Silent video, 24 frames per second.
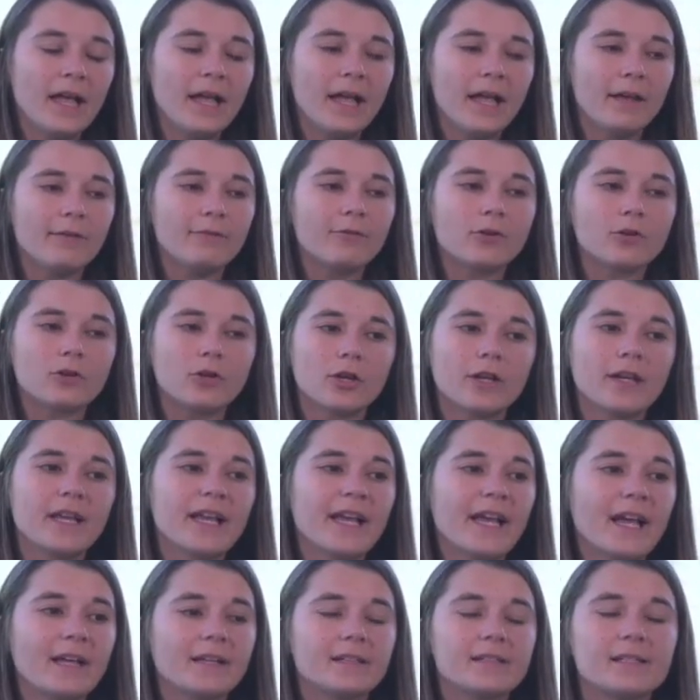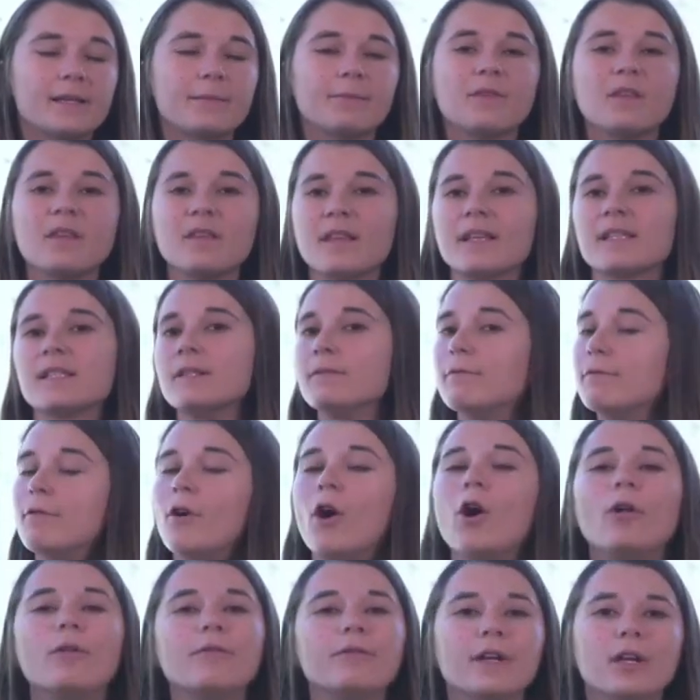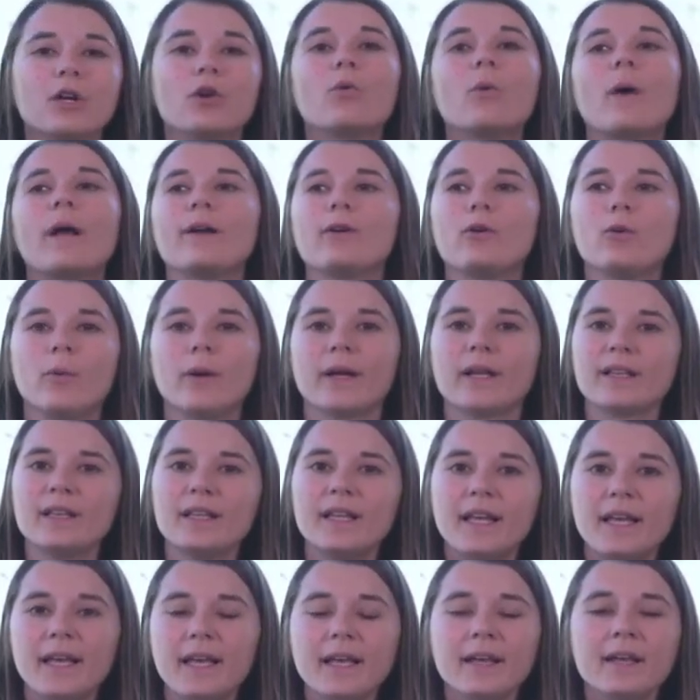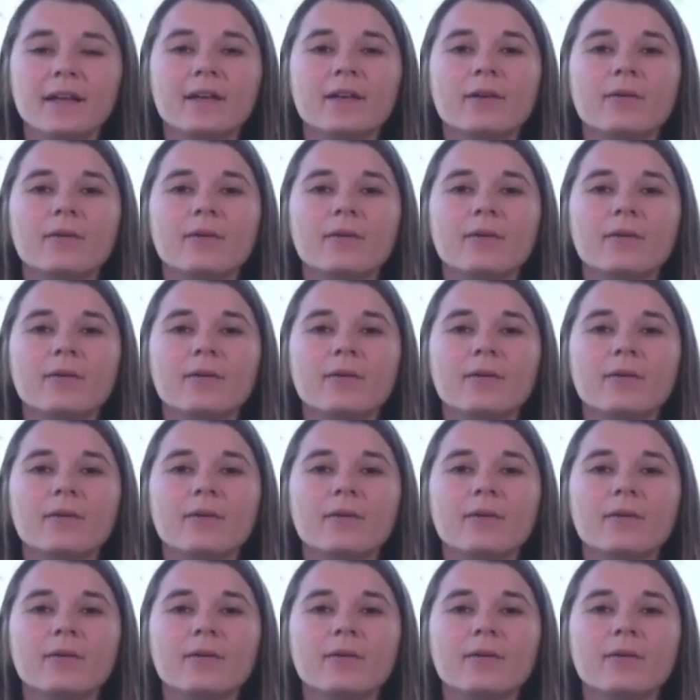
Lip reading: if you're looking at something that's evolving quite quickly,